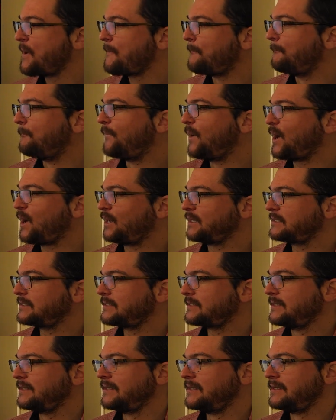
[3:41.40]

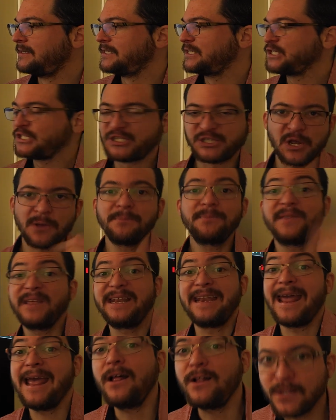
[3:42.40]
but
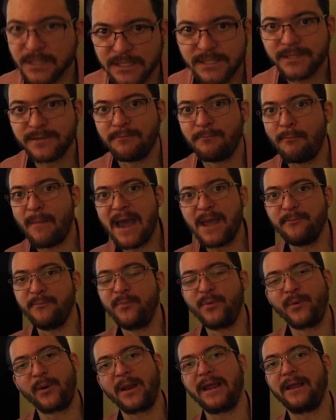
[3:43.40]
something else might
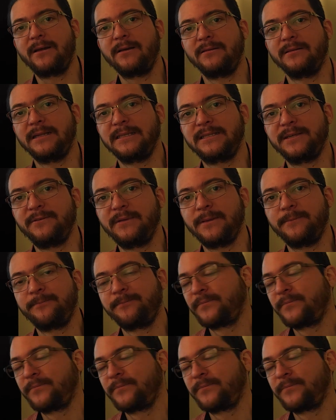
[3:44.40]
break on the TV.